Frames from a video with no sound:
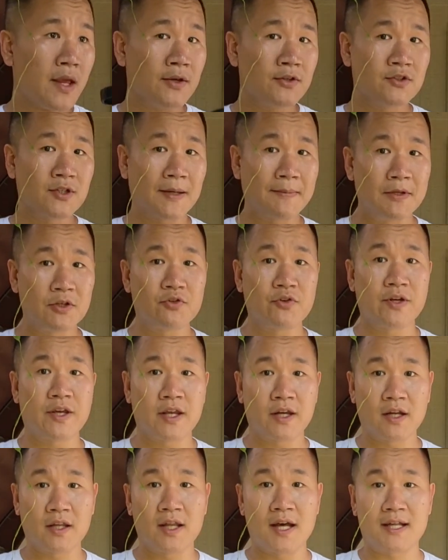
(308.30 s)
So I've been
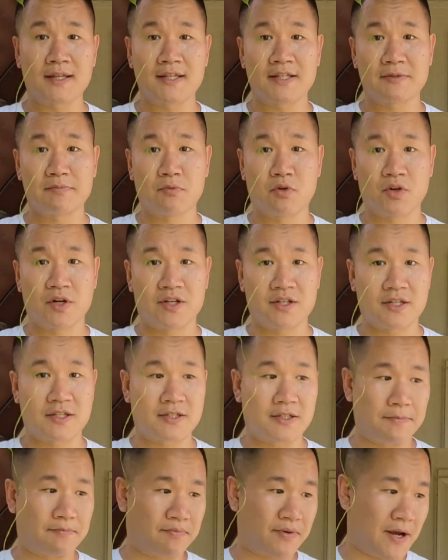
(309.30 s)
drinking a lot this morning
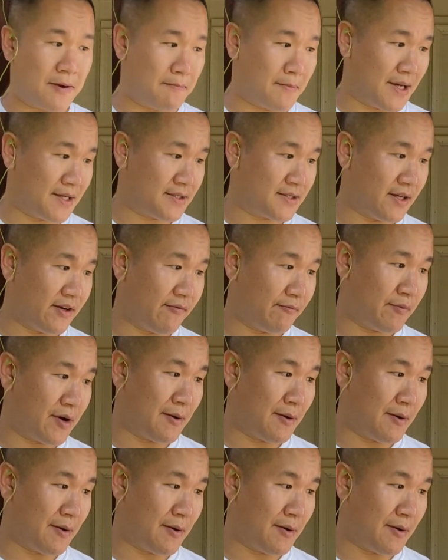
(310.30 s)
just to prep myself,